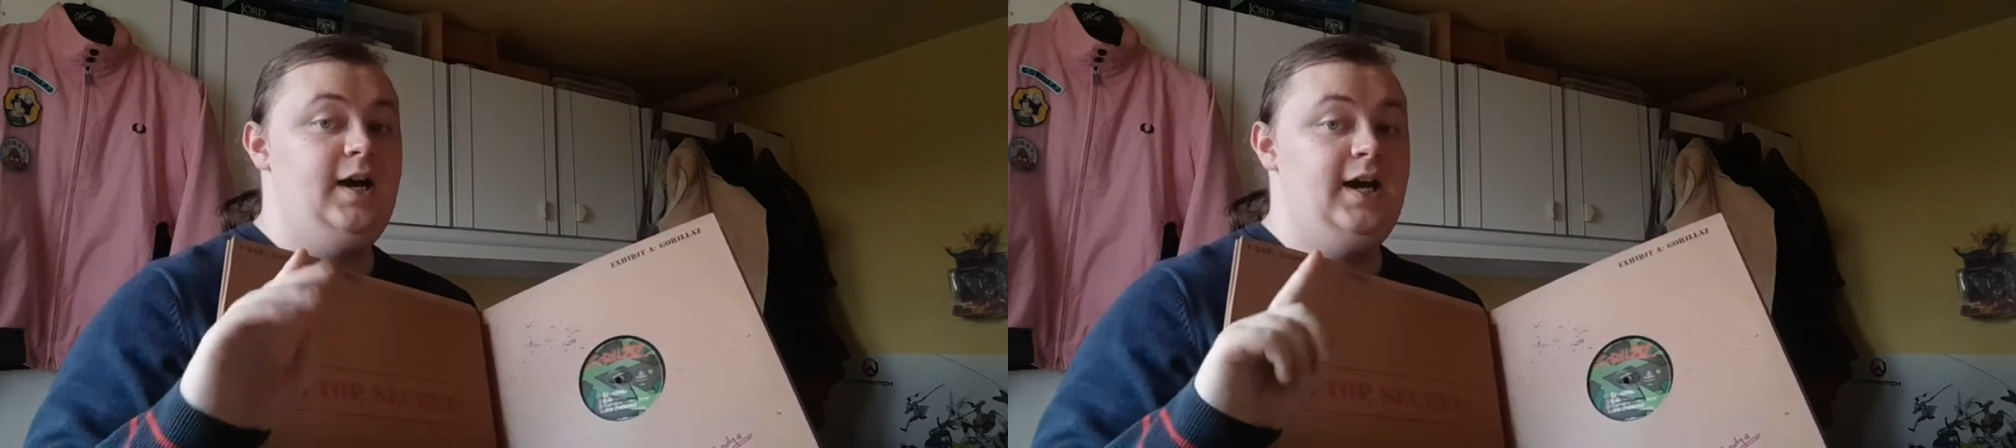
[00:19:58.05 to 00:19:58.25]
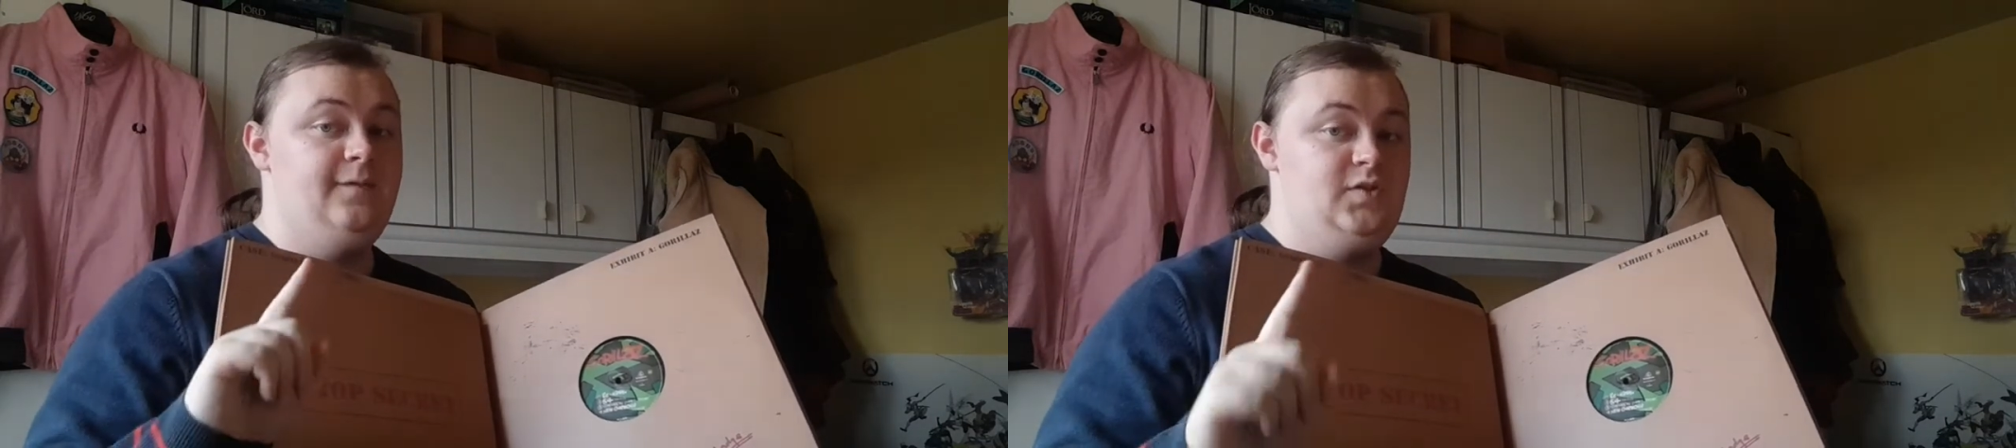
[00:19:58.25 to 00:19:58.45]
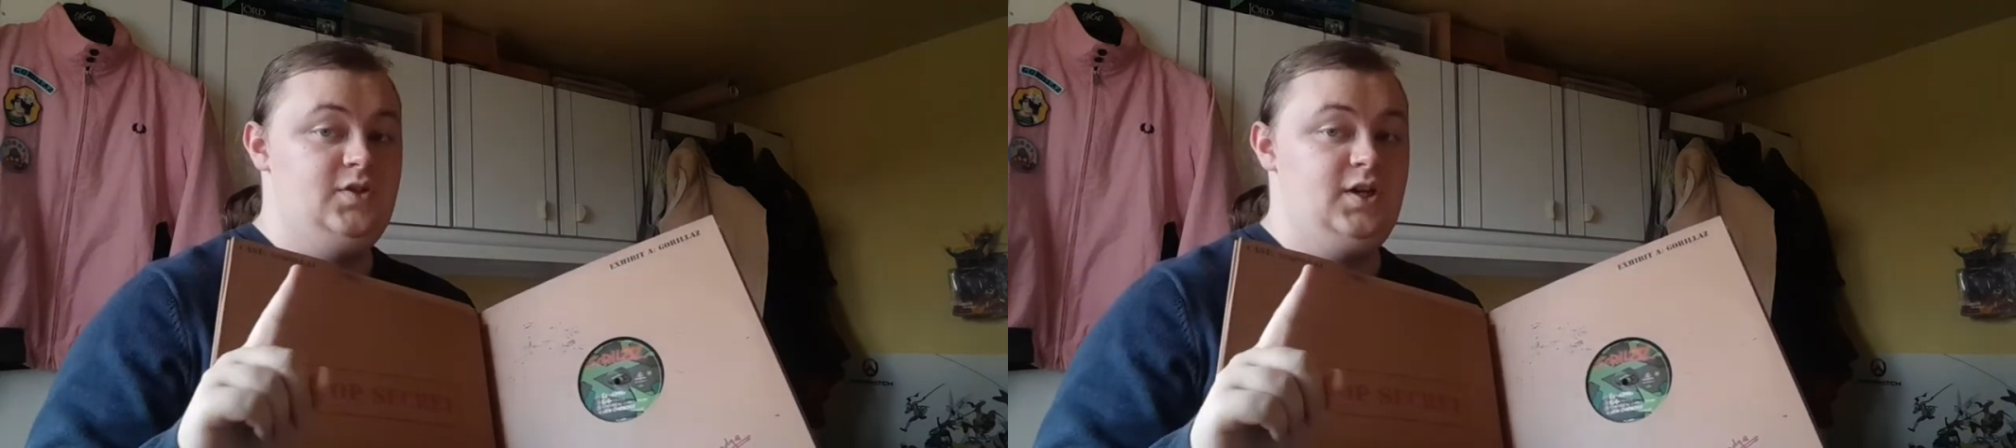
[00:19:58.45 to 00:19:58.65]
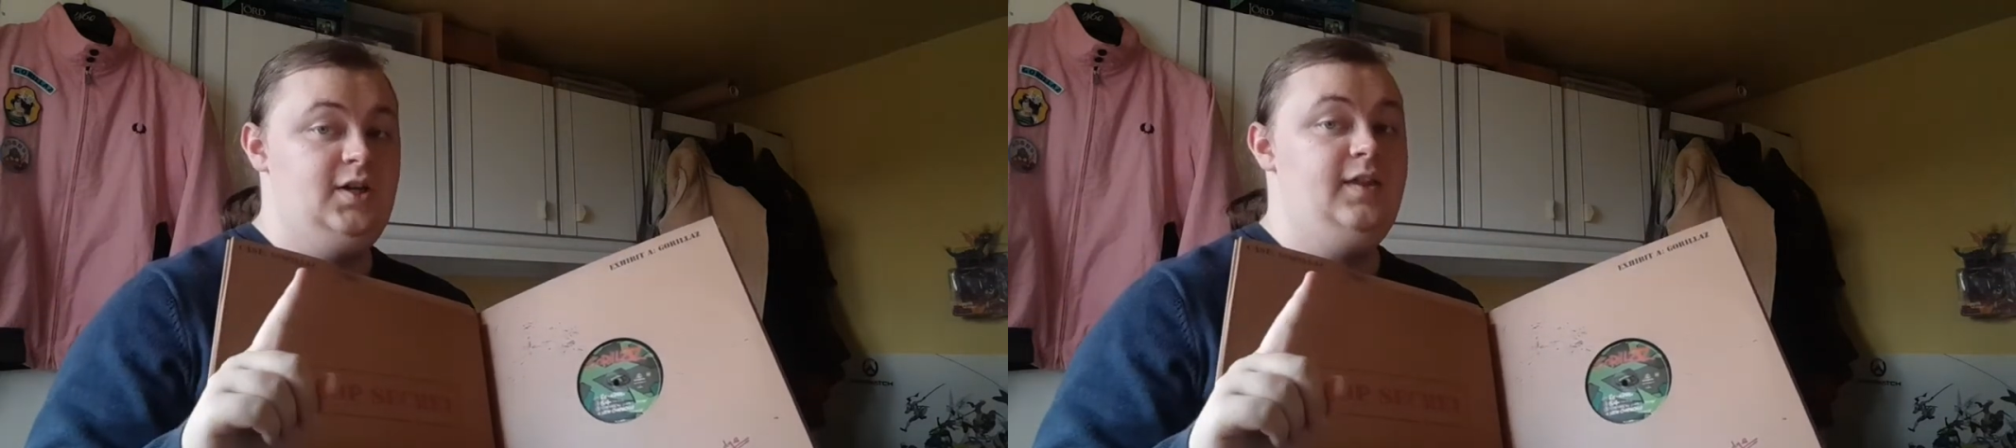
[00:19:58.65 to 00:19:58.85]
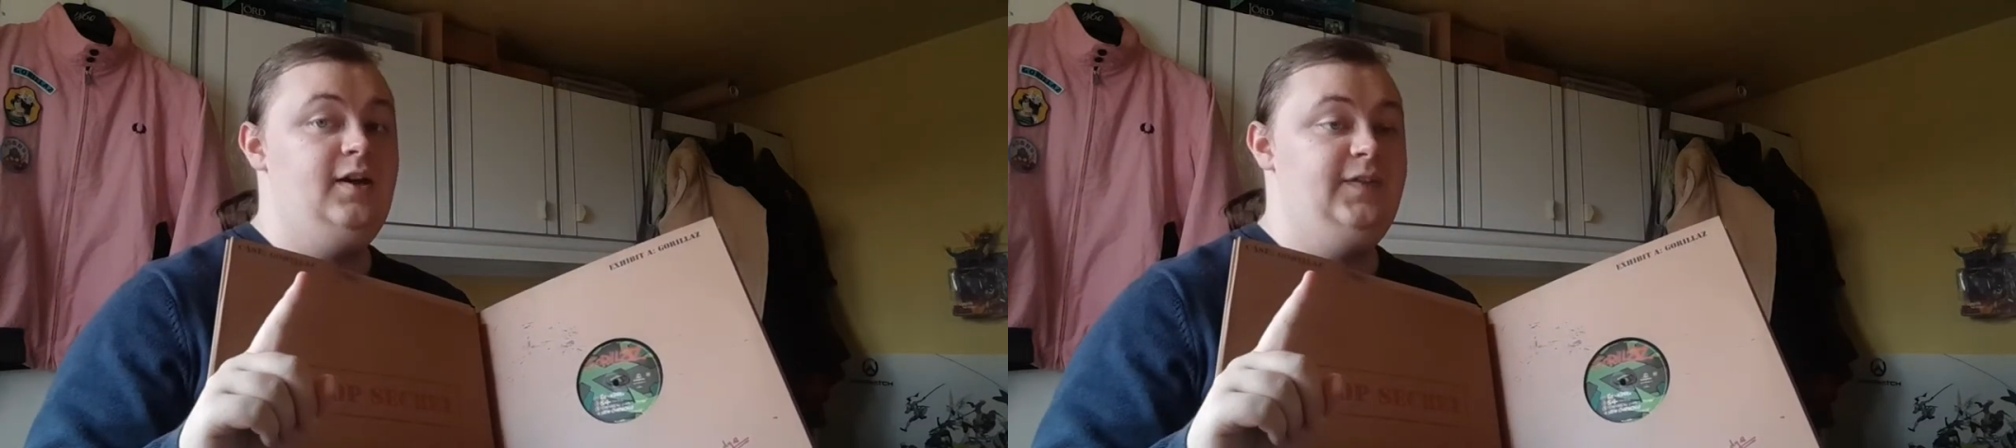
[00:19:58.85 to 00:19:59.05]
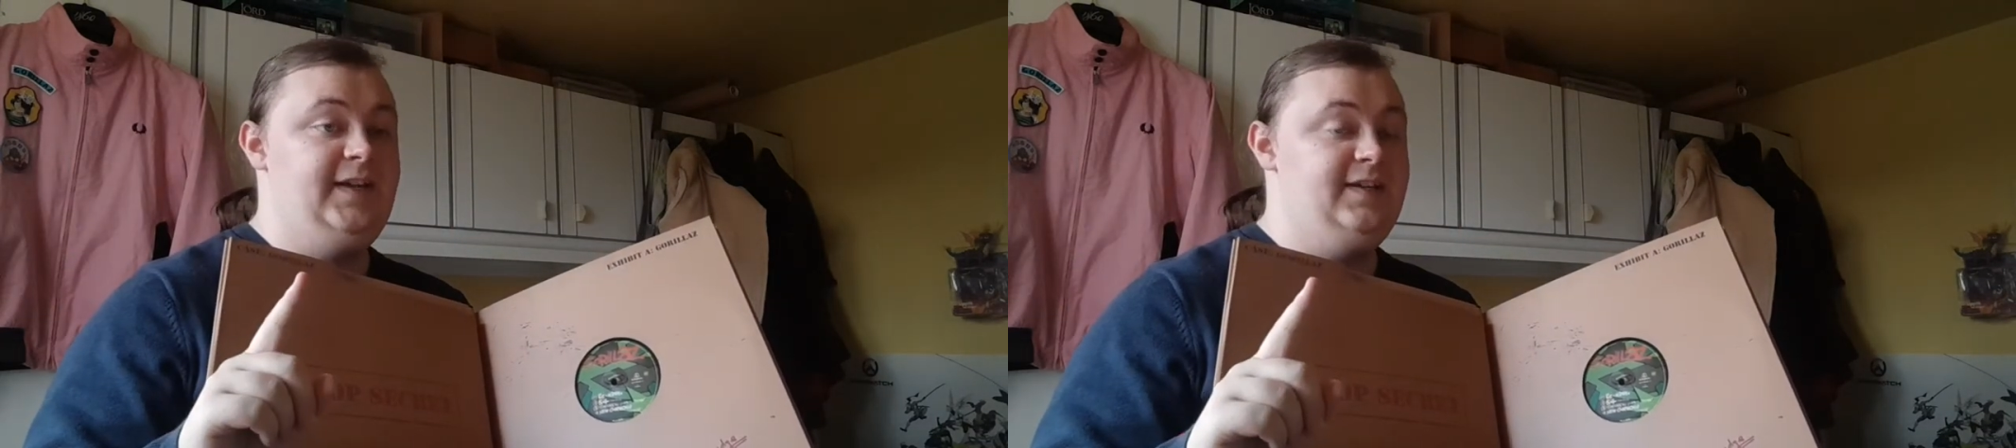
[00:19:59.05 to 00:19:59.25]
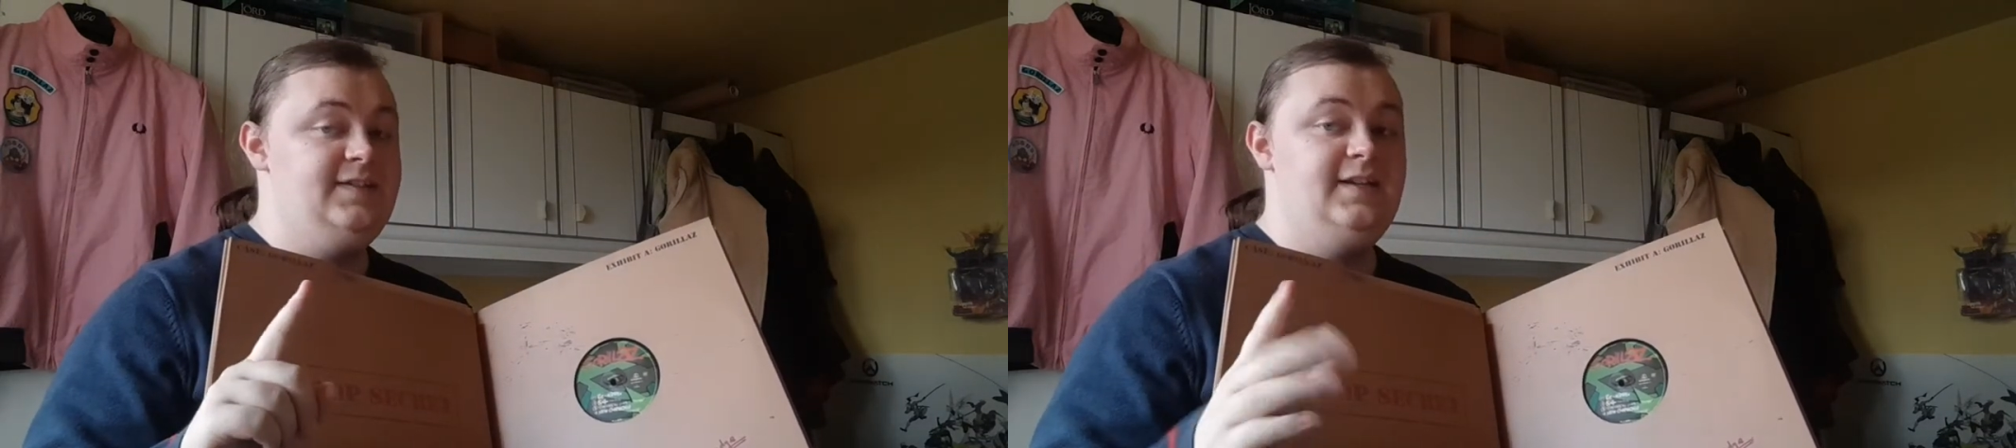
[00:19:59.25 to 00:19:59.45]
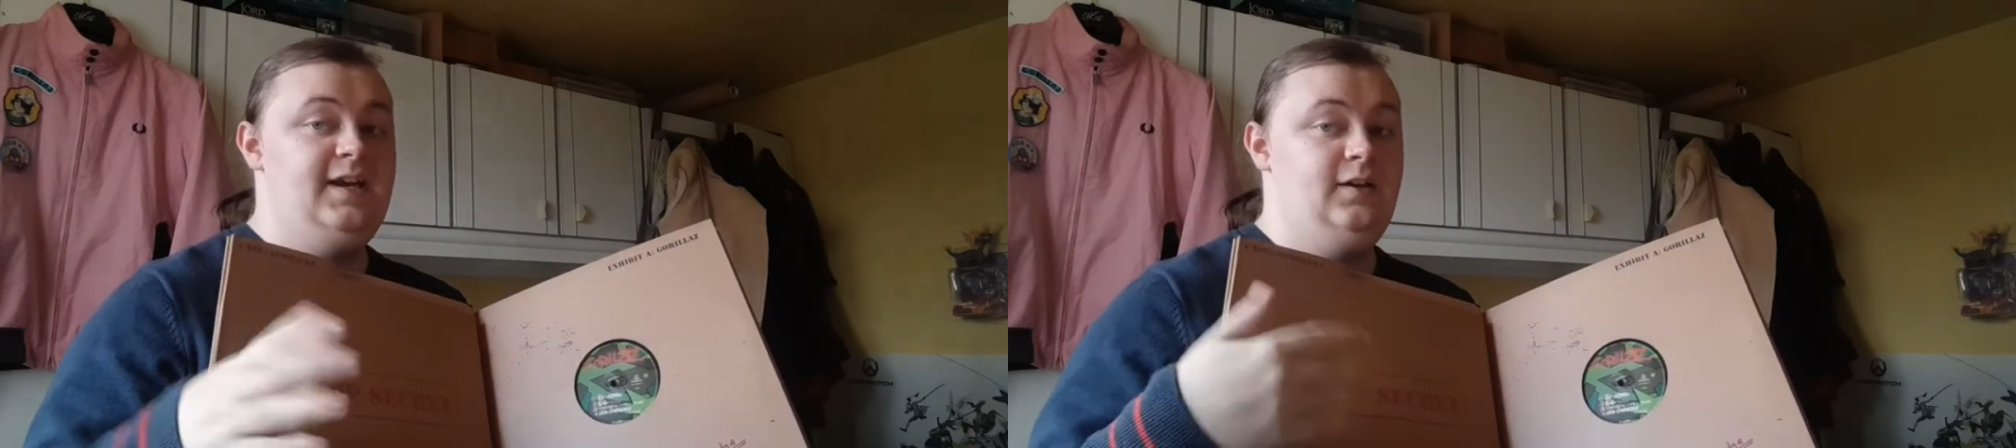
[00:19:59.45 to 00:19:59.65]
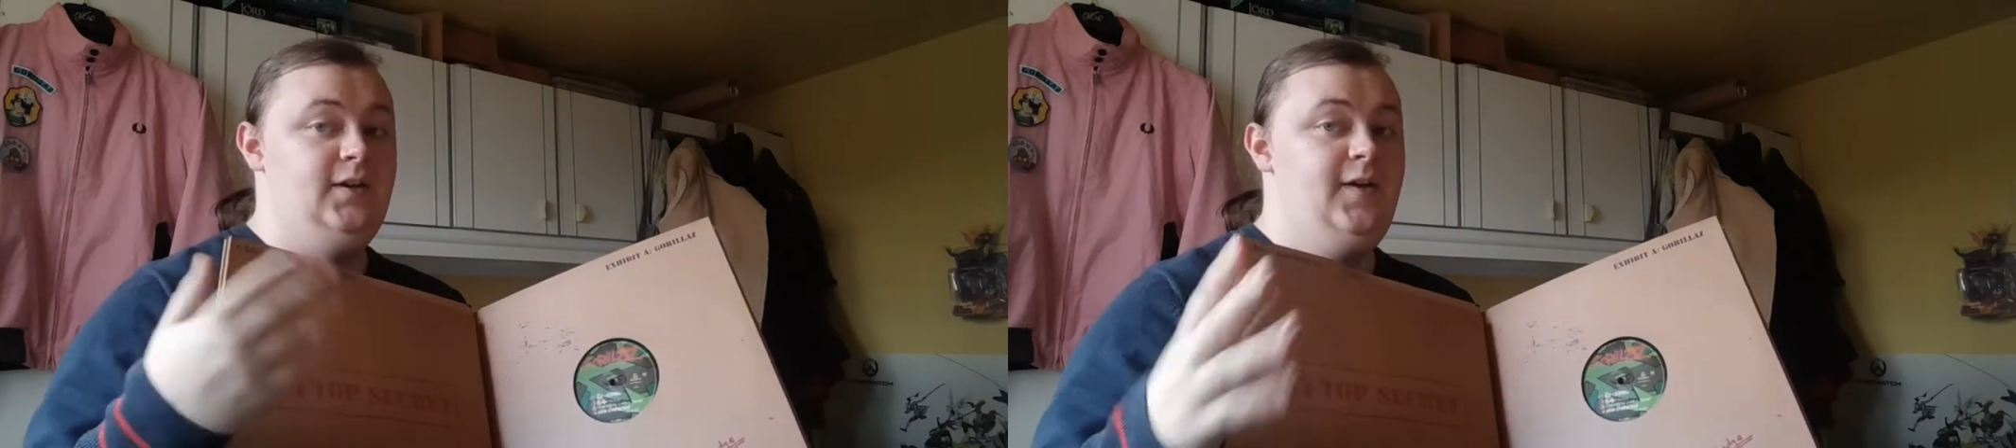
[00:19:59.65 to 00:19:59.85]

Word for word: I have just heard that on the internet